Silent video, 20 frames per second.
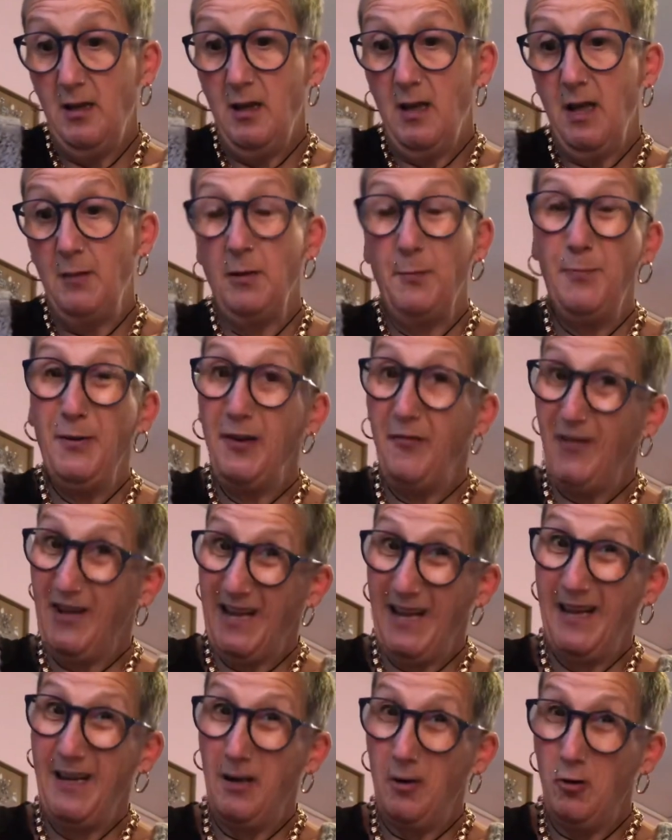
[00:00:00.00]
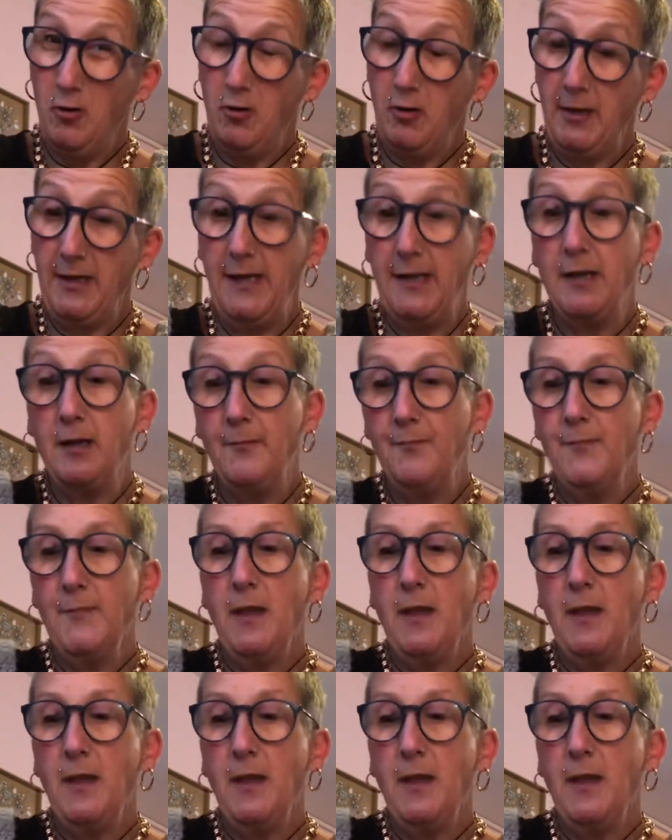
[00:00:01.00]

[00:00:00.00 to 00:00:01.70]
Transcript: I'm a bit of a cakeaholic.